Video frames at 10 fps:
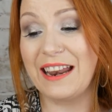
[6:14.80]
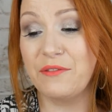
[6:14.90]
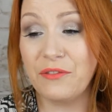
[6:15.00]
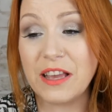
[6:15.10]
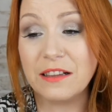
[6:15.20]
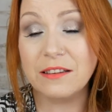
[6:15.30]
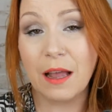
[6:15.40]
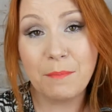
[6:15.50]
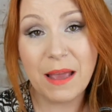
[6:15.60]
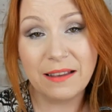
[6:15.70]
and it feels
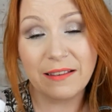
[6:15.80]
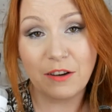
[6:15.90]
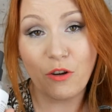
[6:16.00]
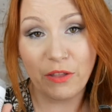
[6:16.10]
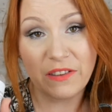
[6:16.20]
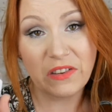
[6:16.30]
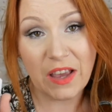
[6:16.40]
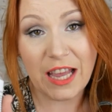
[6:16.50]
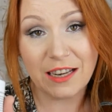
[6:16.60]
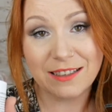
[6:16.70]
amazing on the
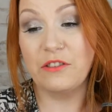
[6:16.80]
skin.